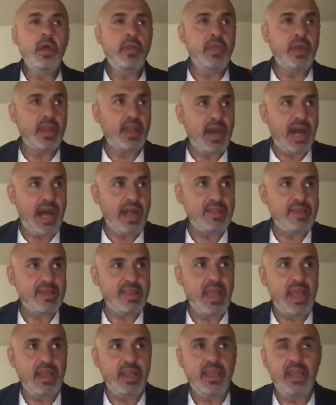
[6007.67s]
The God
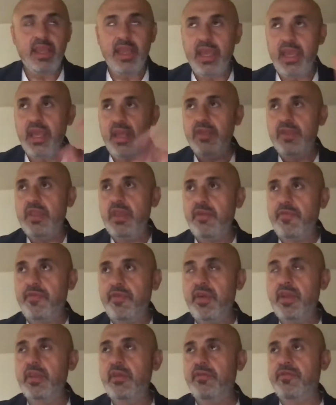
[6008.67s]
standing is
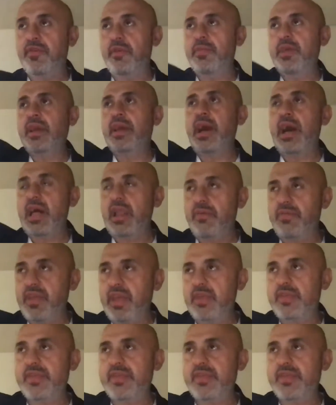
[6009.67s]
different from the God of the